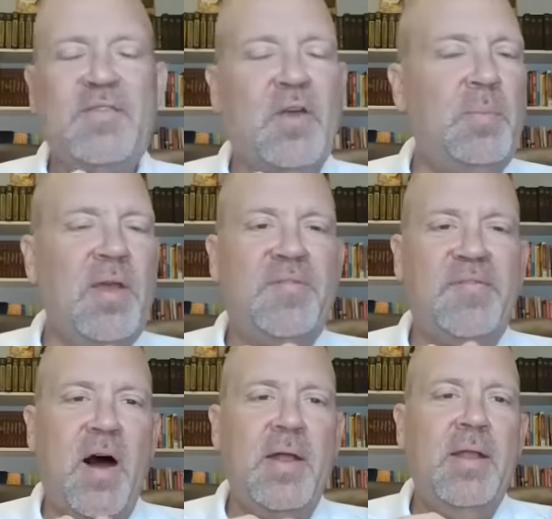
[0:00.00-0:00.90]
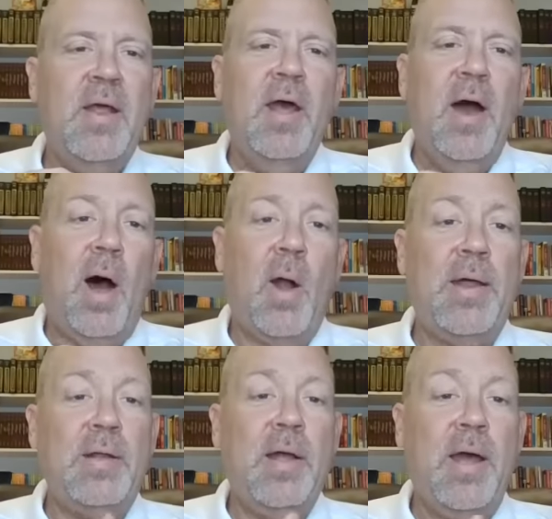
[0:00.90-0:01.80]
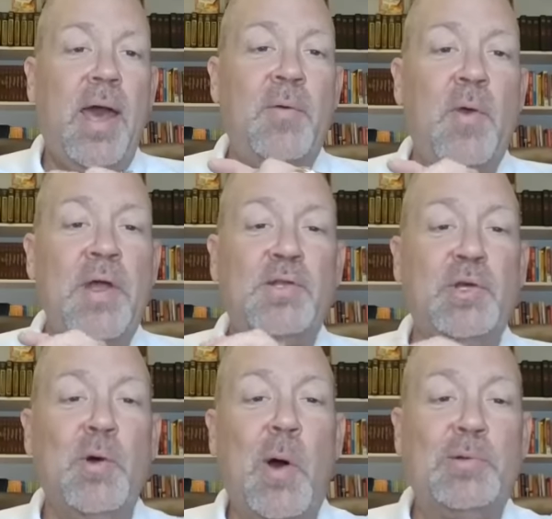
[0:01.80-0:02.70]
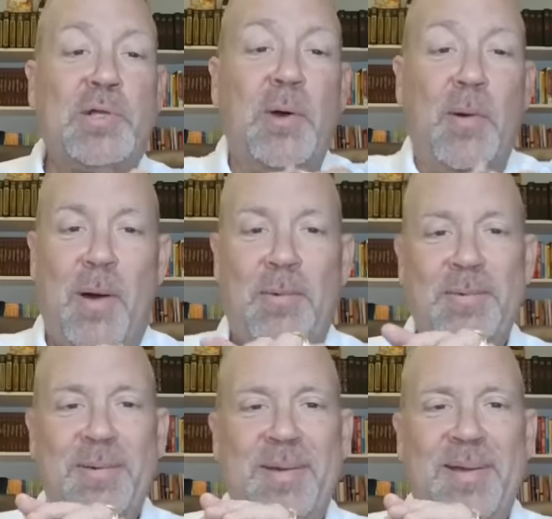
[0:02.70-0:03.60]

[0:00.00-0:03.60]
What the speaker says: It's going to be fun. All right, Henry 2020.